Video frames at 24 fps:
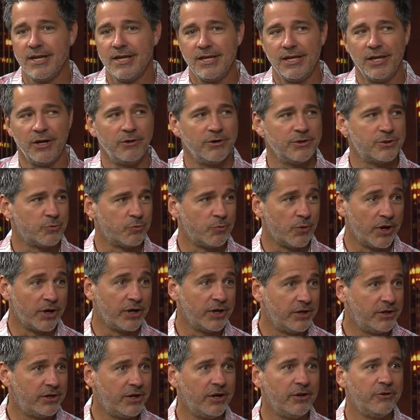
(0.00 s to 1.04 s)
You know, it's
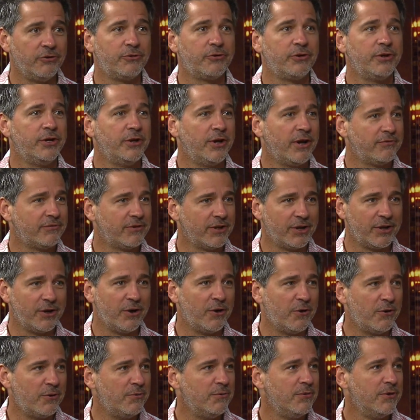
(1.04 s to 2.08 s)
rugged country. You have to
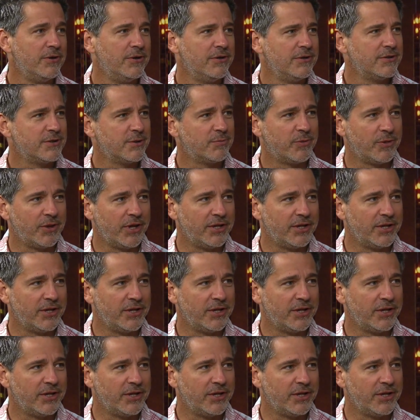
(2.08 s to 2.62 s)
go to yeah.